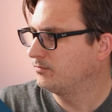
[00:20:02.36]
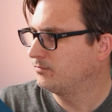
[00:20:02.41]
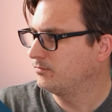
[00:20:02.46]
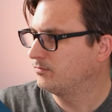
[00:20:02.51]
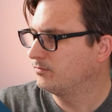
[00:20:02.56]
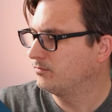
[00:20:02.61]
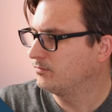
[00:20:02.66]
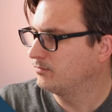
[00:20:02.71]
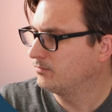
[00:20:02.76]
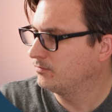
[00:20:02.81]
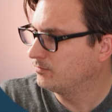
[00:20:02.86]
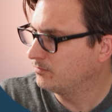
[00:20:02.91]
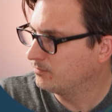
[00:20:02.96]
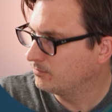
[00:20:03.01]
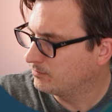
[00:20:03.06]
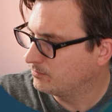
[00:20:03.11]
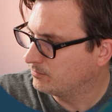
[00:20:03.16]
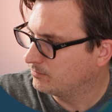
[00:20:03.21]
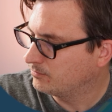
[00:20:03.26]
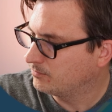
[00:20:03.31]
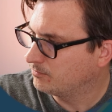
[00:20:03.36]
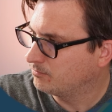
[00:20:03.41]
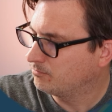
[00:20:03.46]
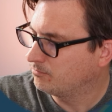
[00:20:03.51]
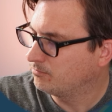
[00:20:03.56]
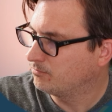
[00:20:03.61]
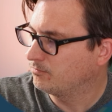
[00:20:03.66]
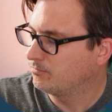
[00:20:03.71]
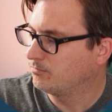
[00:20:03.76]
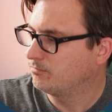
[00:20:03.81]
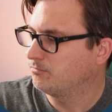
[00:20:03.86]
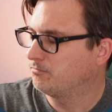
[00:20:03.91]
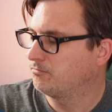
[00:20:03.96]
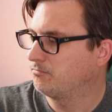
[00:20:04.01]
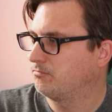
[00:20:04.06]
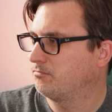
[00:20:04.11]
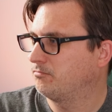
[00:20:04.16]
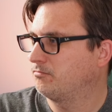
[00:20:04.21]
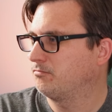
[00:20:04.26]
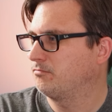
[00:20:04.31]

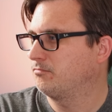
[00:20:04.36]
[no speech]